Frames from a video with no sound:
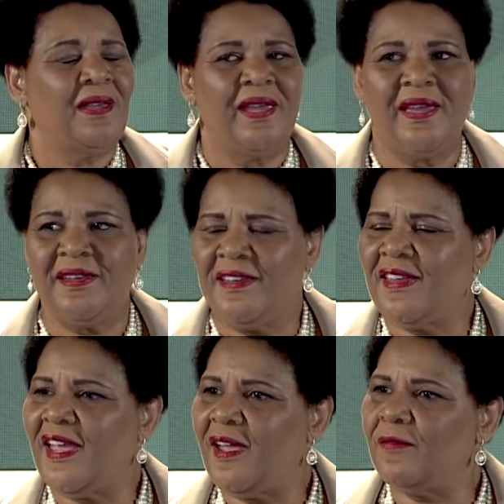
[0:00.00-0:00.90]
and in
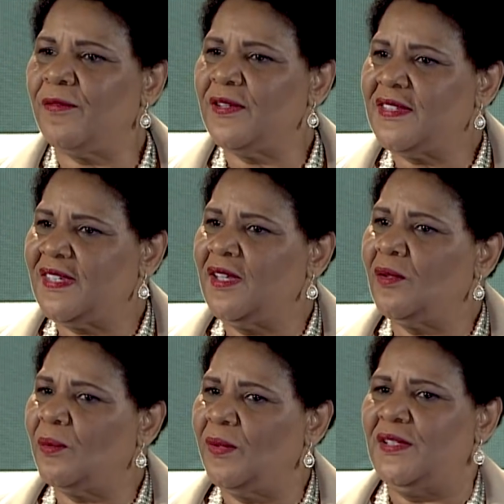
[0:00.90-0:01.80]
every
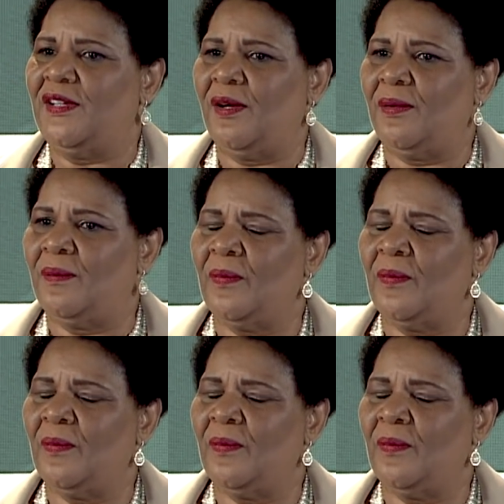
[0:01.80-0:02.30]
single window,